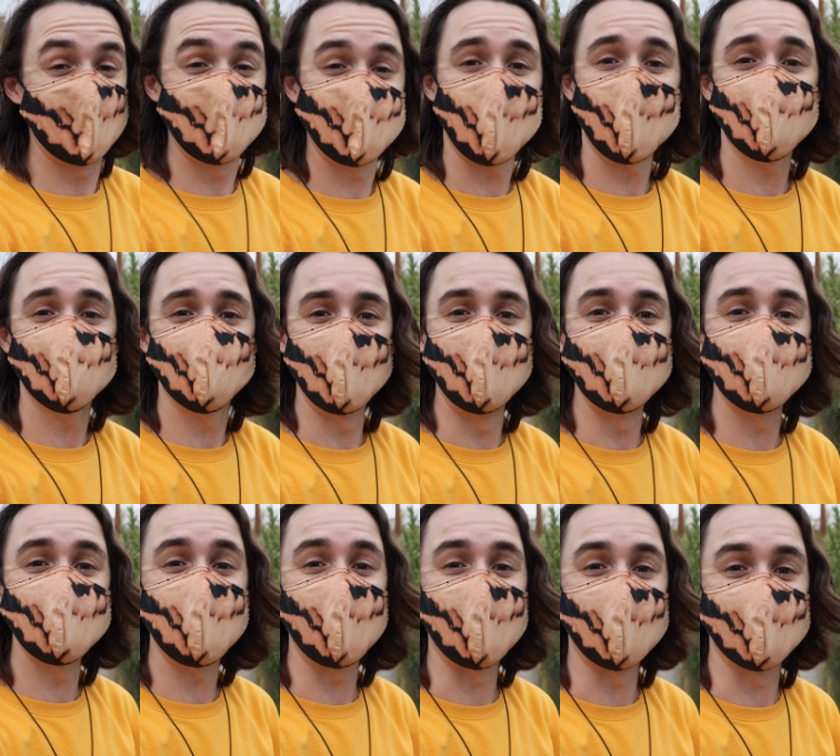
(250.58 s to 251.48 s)
this actually
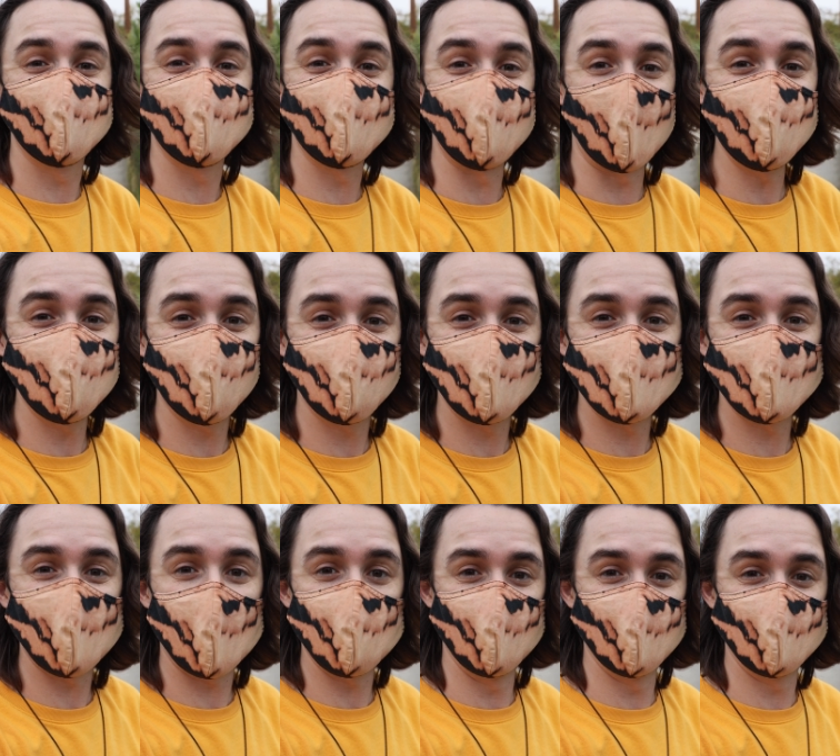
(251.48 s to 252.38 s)
isn't the extent of the
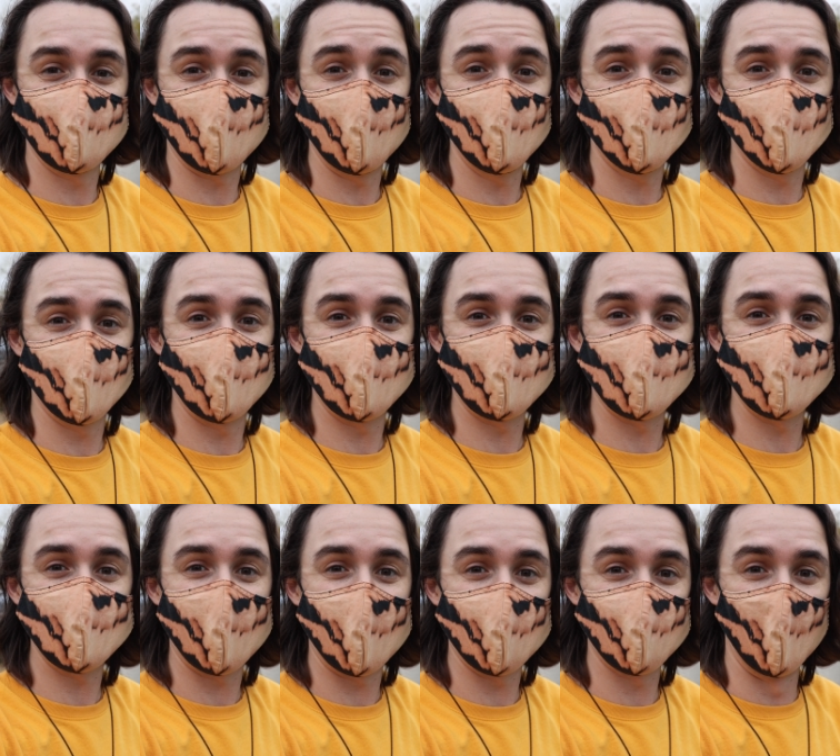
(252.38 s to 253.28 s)
stabilization that
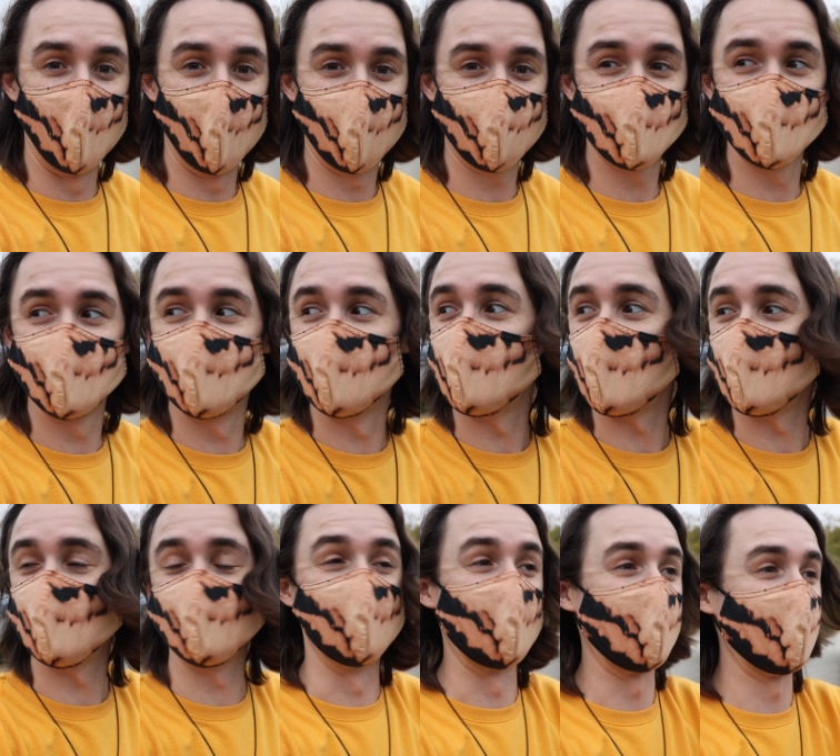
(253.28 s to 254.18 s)
this camera offers. There's also